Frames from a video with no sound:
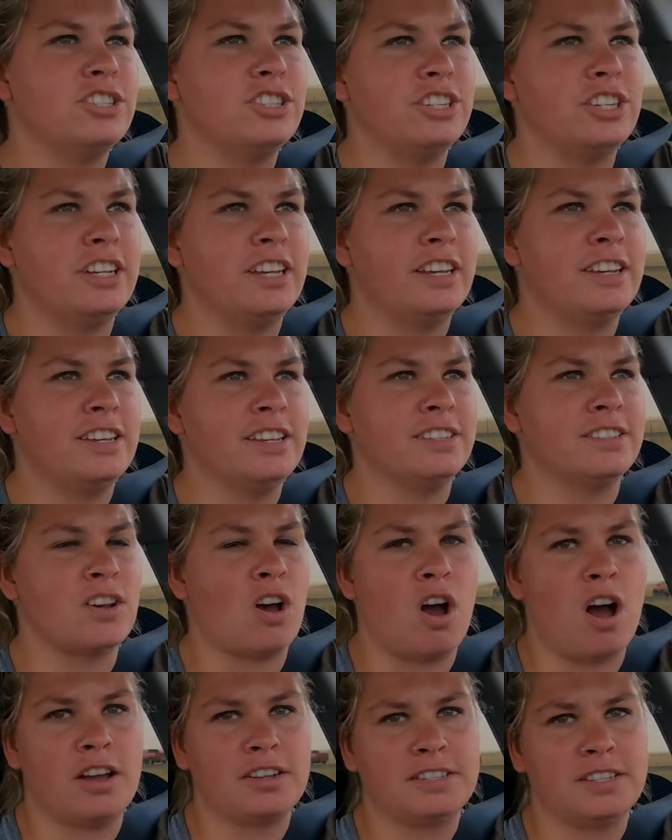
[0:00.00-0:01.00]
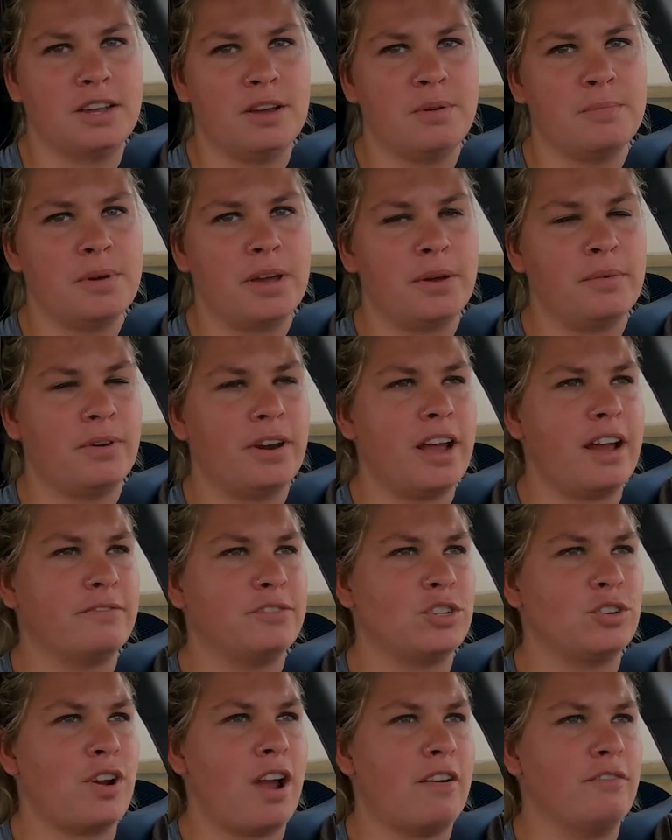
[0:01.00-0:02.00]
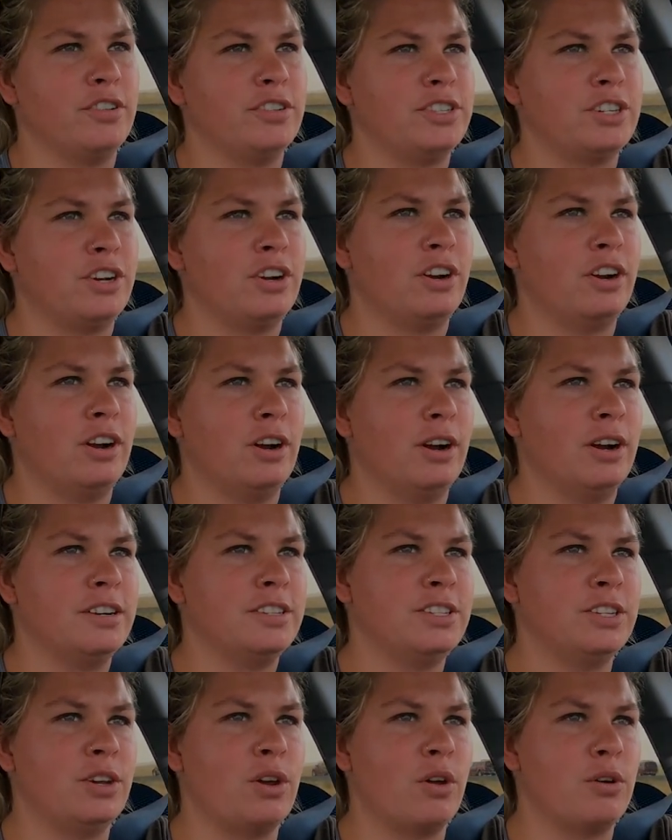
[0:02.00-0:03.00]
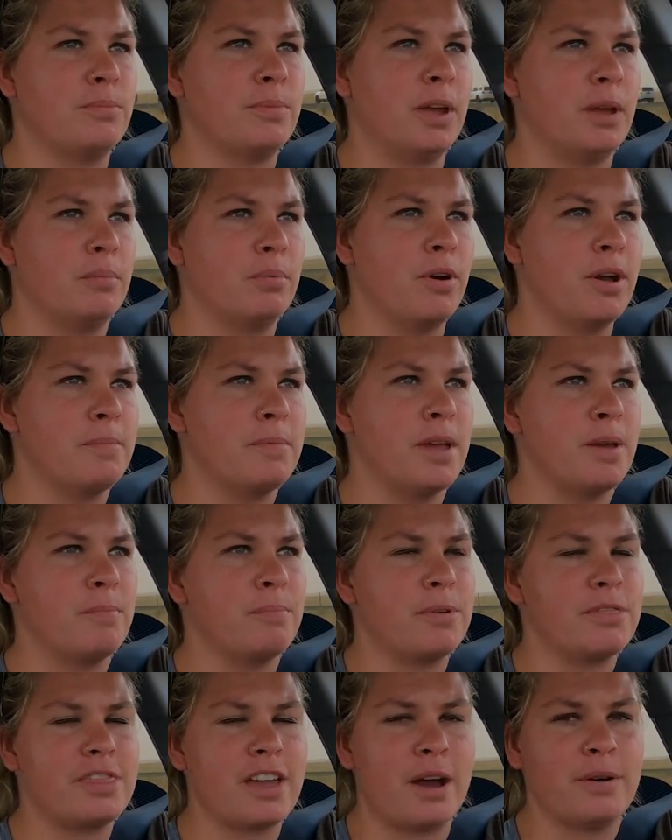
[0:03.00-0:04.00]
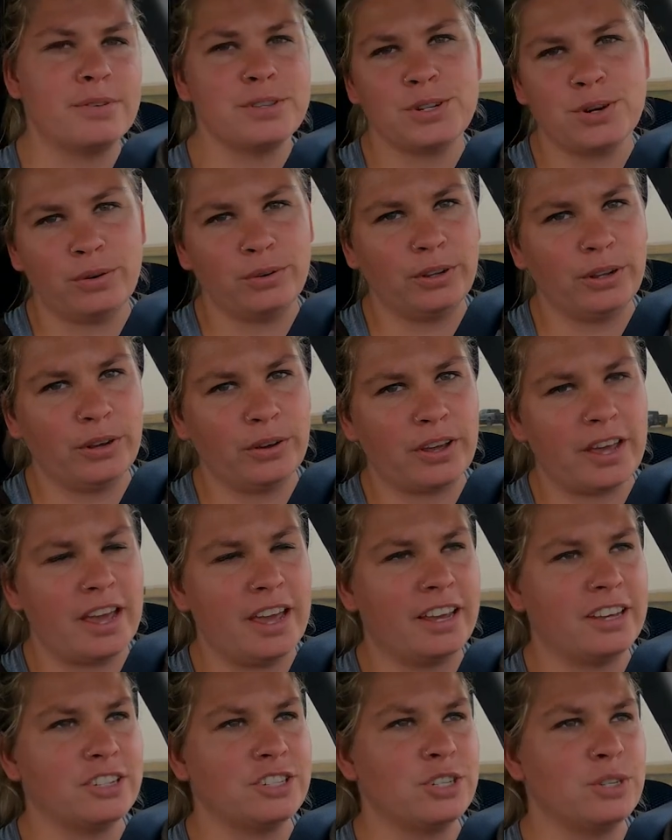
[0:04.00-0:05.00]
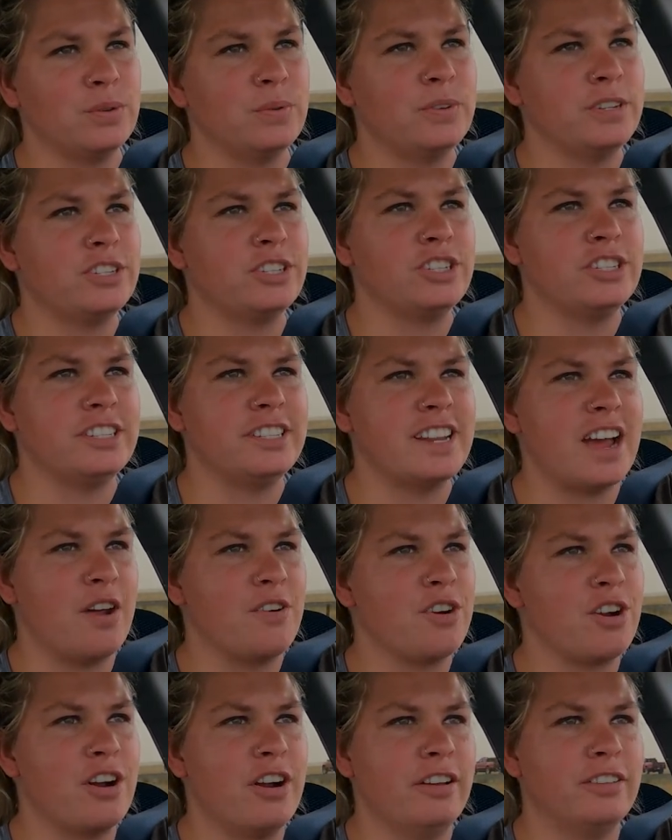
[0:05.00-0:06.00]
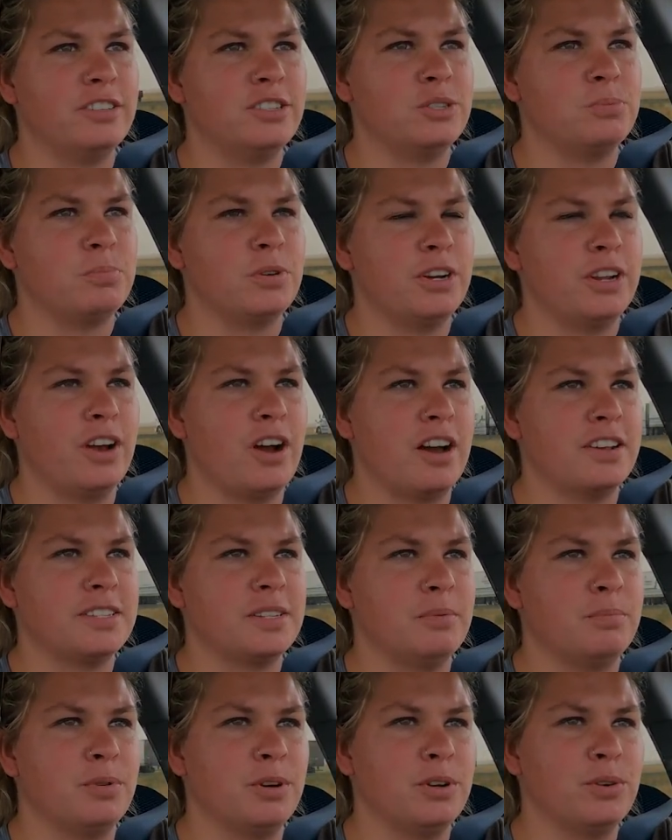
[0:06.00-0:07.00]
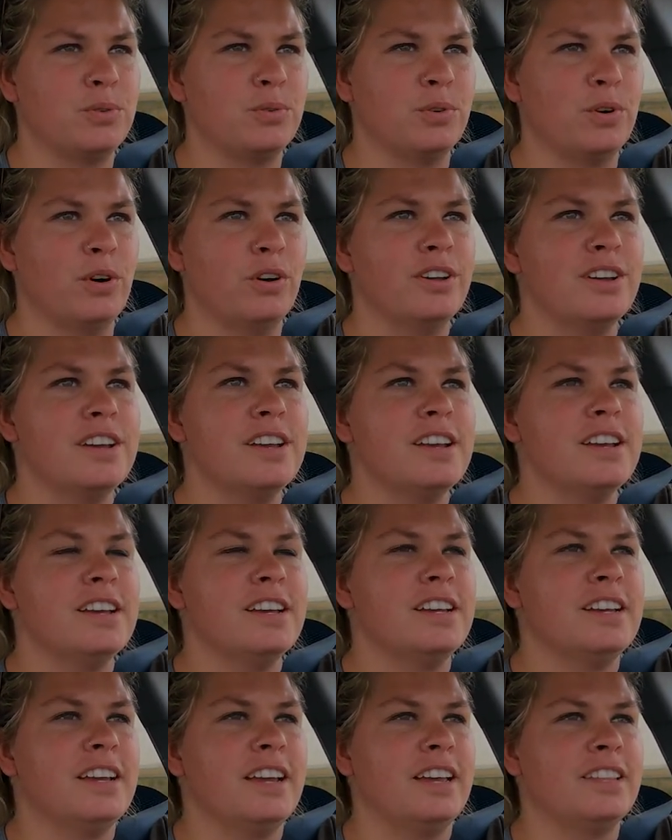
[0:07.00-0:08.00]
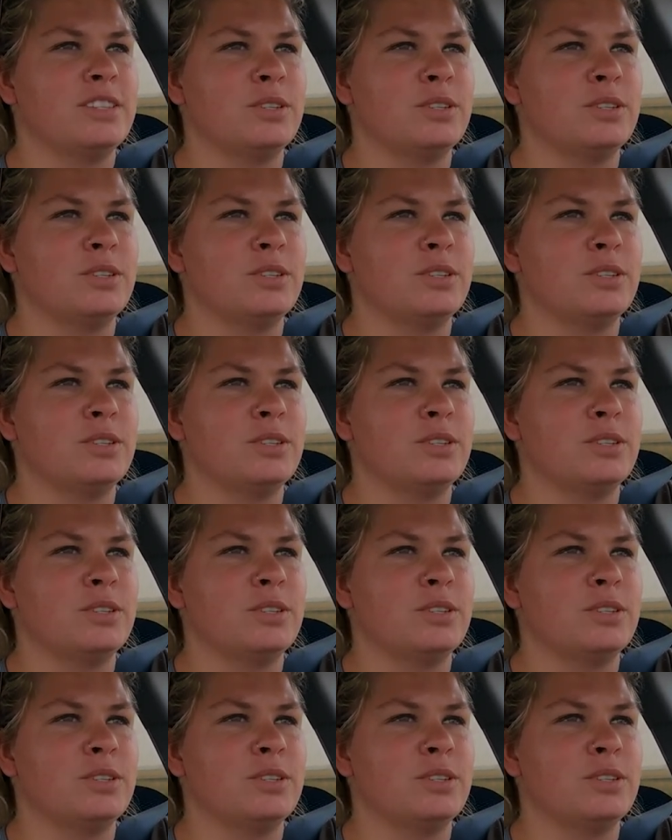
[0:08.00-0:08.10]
She is awesome. I would have to travel to her to go to my appointment, but that was totally okay because she she's down to earth. She's pretty awesome, pretty cool.